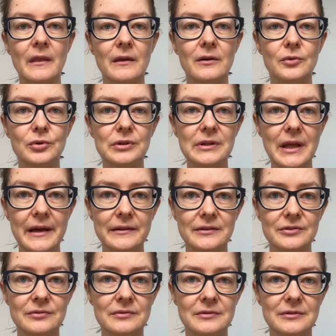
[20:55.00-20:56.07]

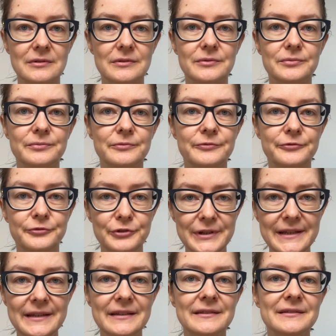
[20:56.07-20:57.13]
online
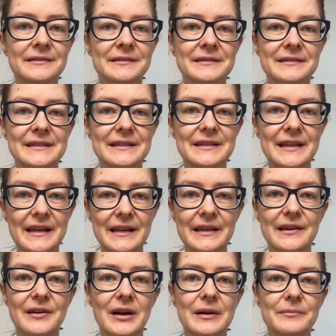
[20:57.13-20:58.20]
free
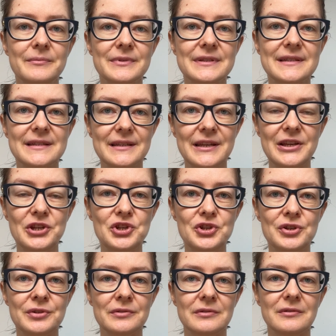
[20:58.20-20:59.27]
Telegram
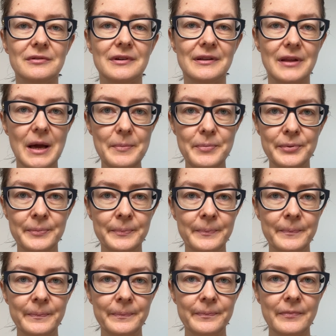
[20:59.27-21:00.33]
sketch club.
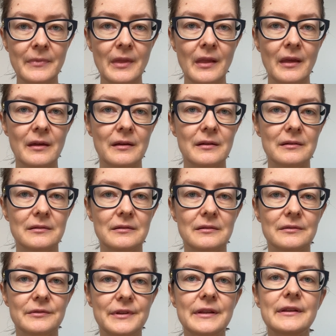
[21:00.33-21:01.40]

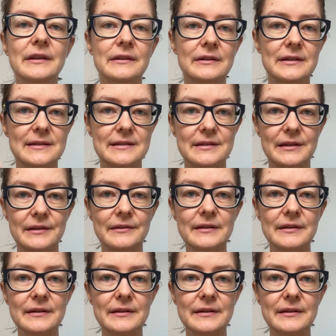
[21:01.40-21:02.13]
The link is in the